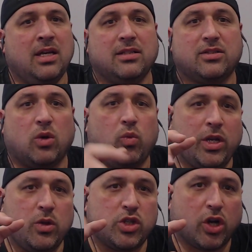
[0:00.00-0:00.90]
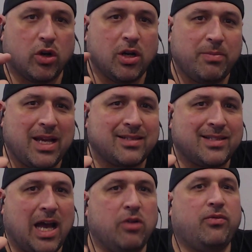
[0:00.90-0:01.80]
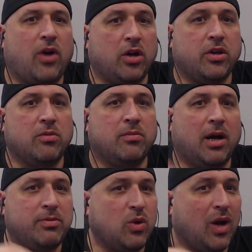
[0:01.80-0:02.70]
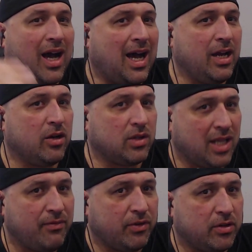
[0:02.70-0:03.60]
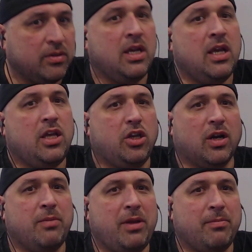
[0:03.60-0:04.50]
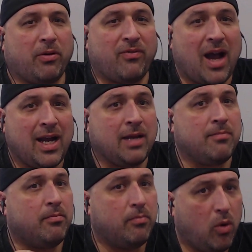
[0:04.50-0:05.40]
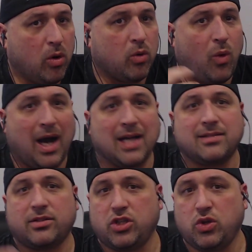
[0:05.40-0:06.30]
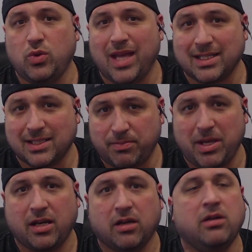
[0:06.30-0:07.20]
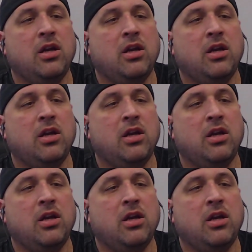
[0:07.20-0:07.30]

So when you turn up that sound volume up to a higher level, you're going to be providing more watts to that speaker,